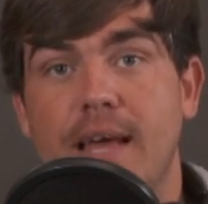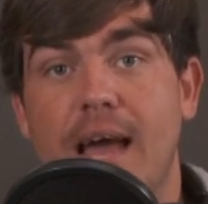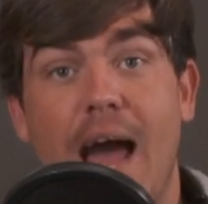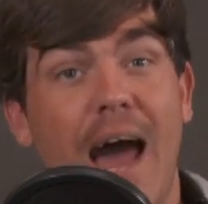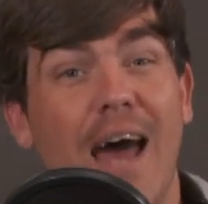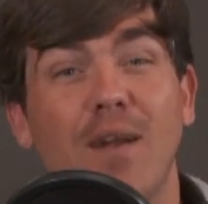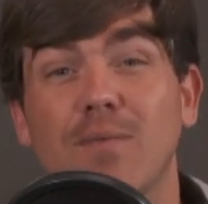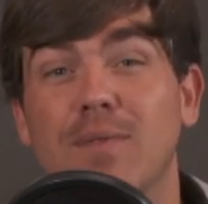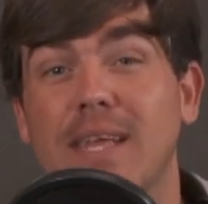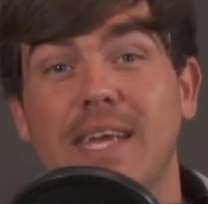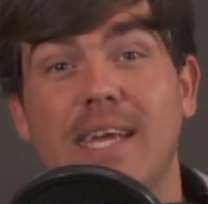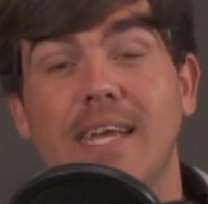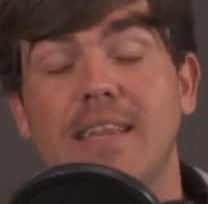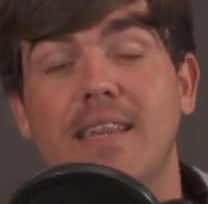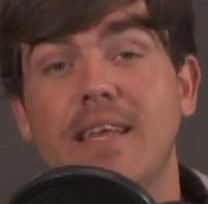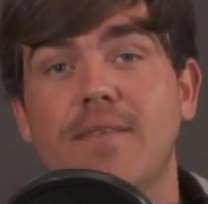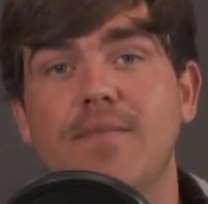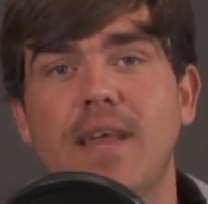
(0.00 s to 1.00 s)
I don't think
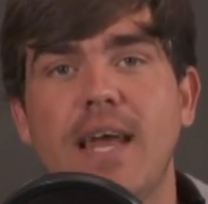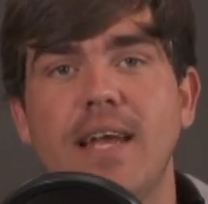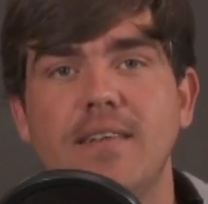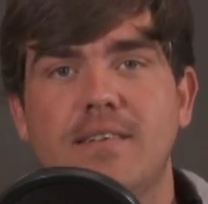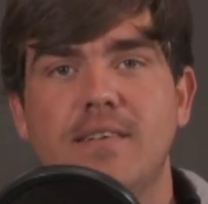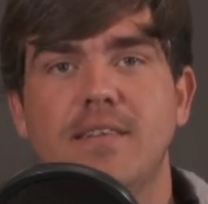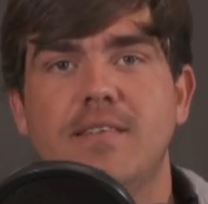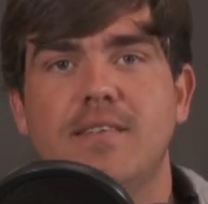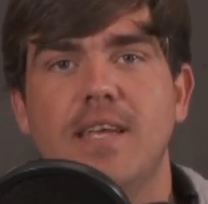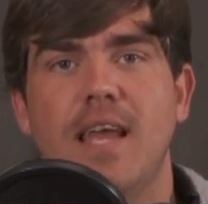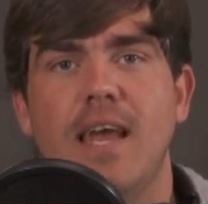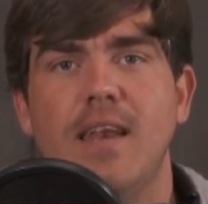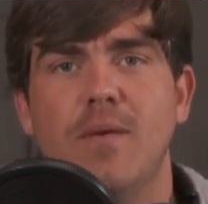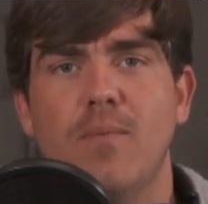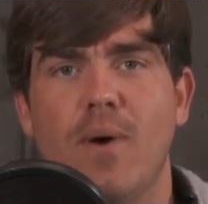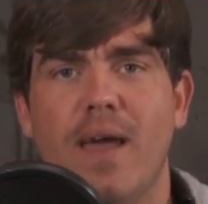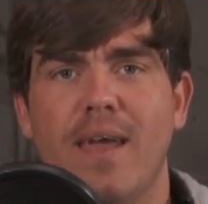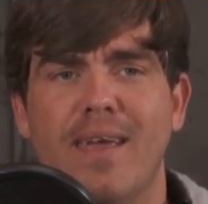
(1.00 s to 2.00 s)
he'd lead the ACC
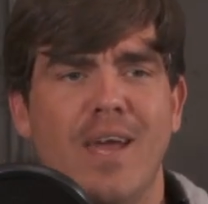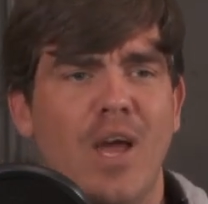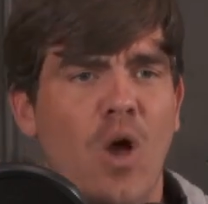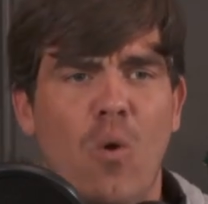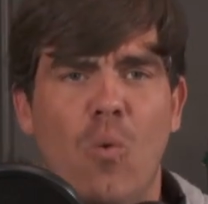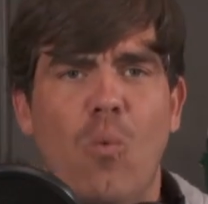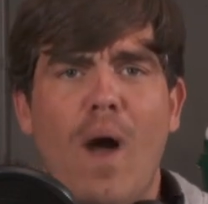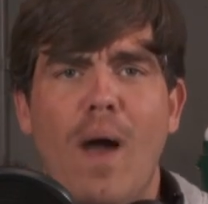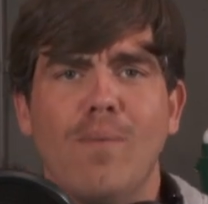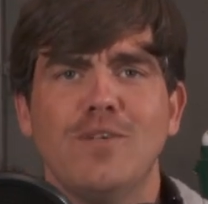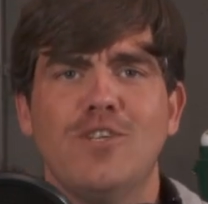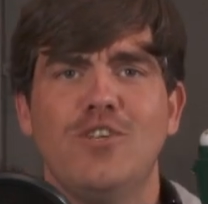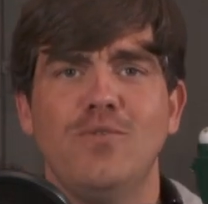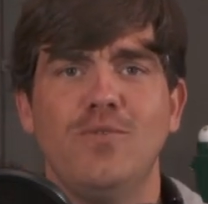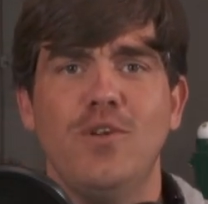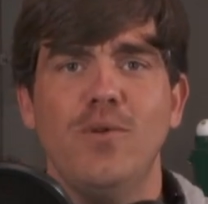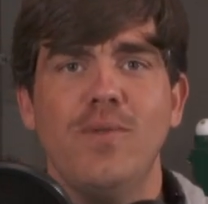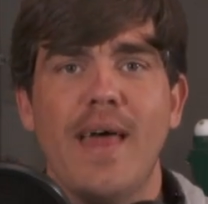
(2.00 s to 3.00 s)
anyway. Why would
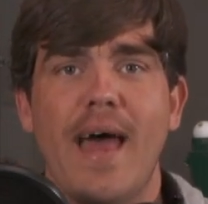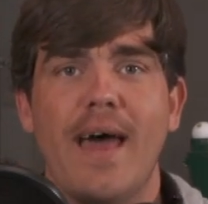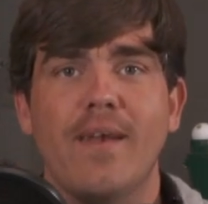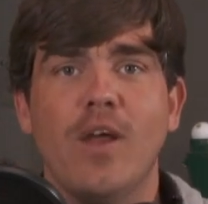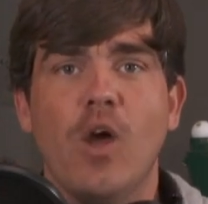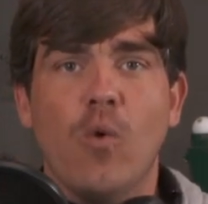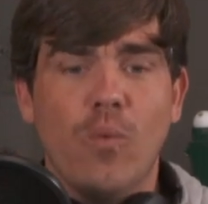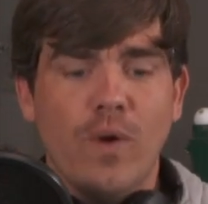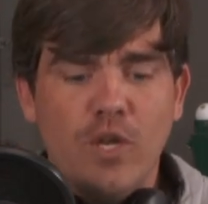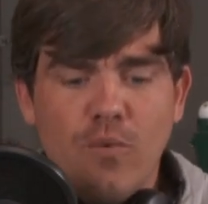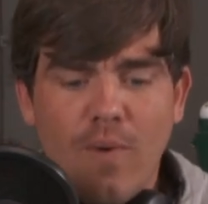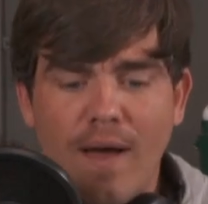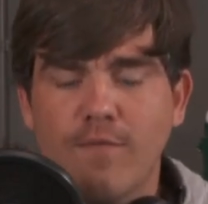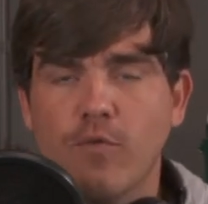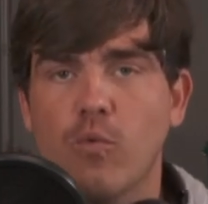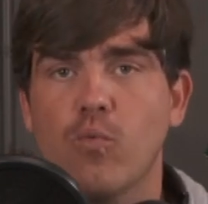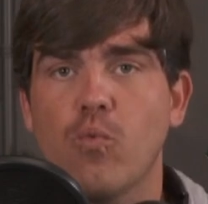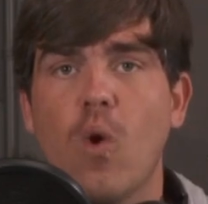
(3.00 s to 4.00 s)
you do that when you
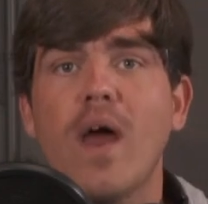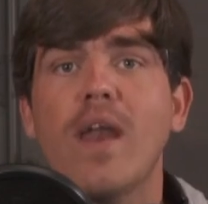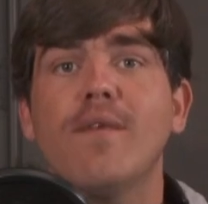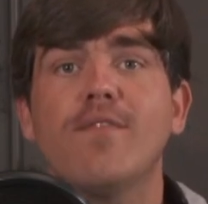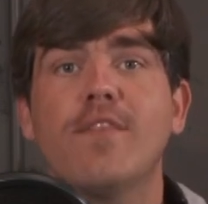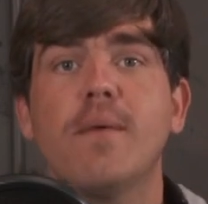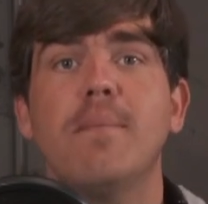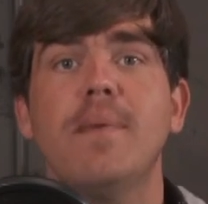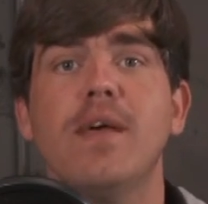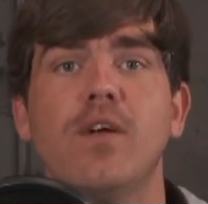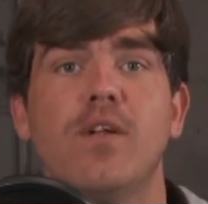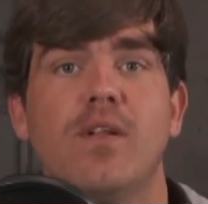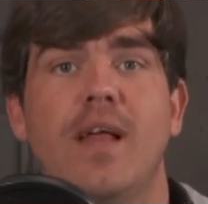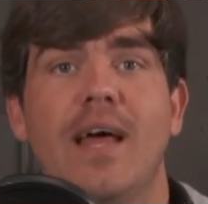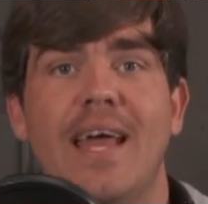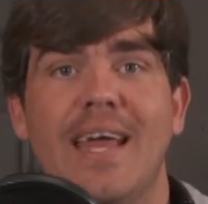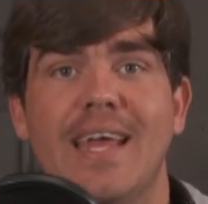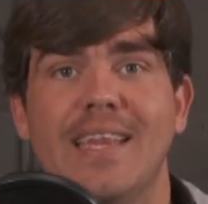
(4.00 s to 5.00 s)
have a
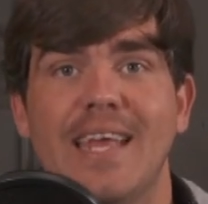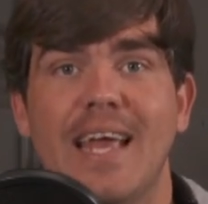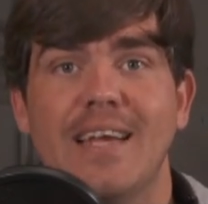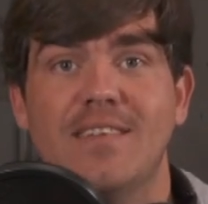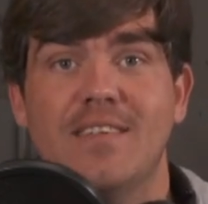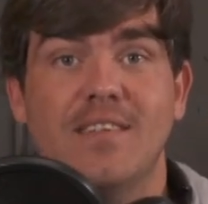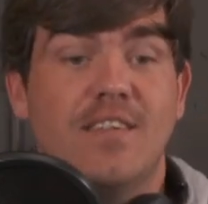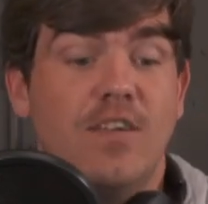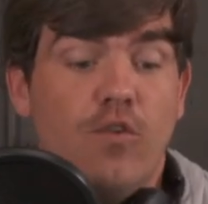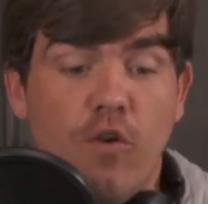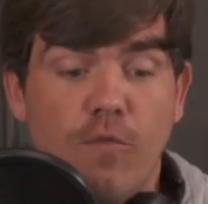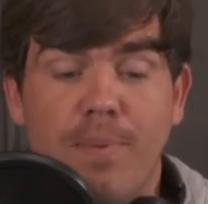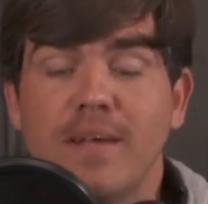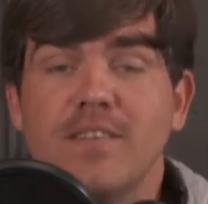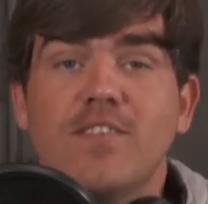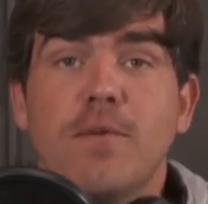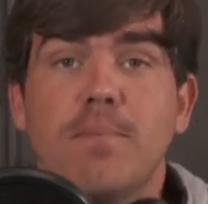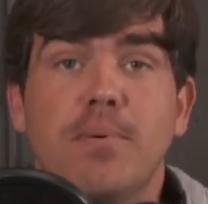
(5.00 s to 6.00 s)
run-of-the-mill in the ACC? You have
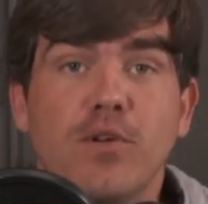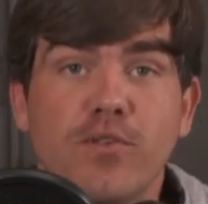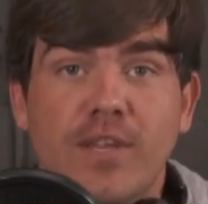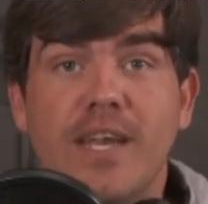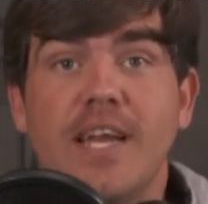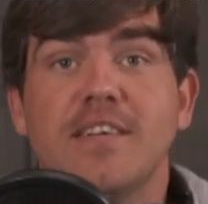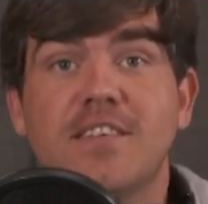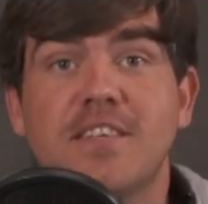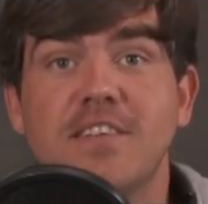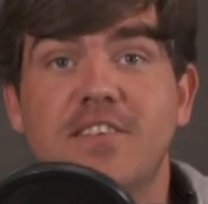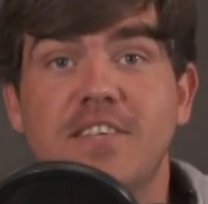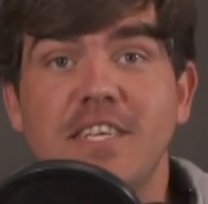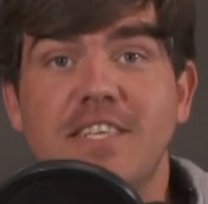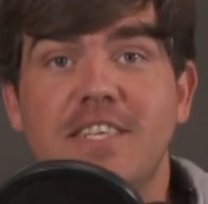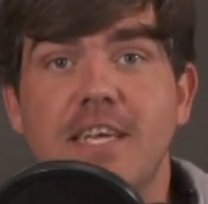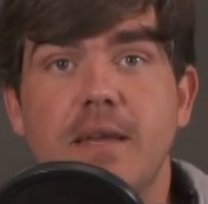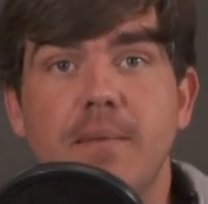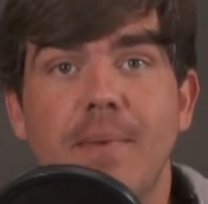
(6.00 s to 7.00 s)
basically built an SEC
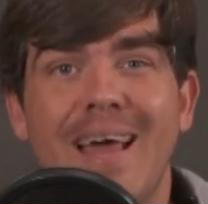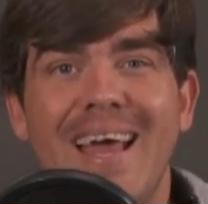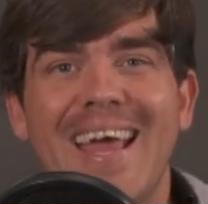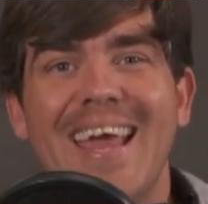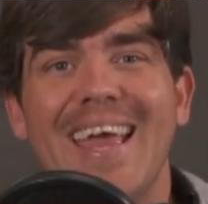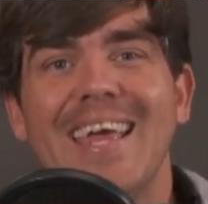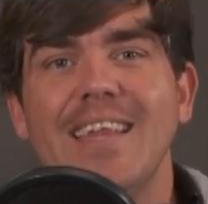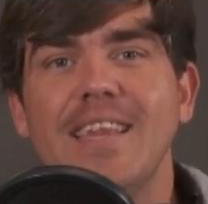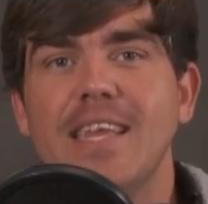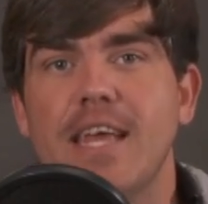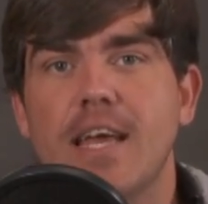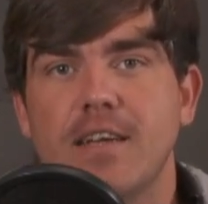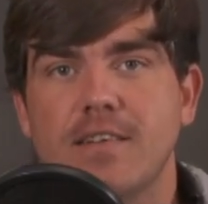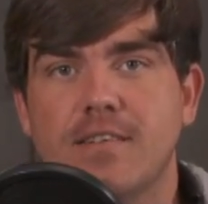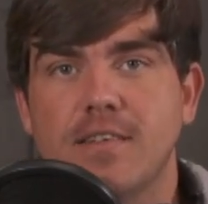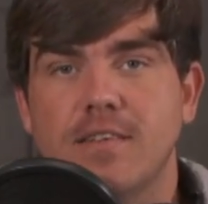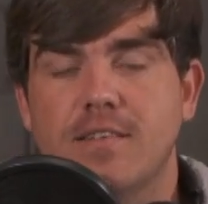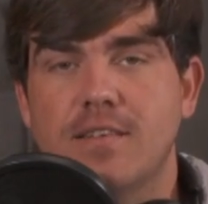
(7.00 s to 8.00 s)
team in the
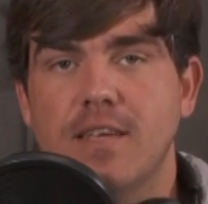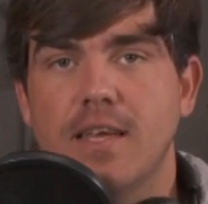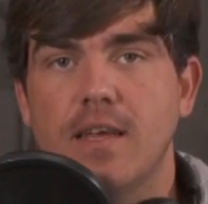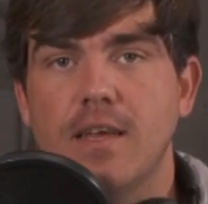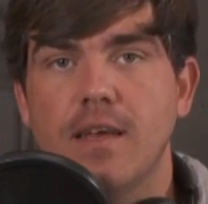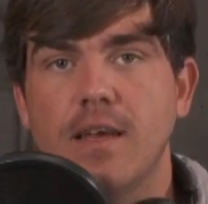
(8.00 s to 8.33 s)
ACC.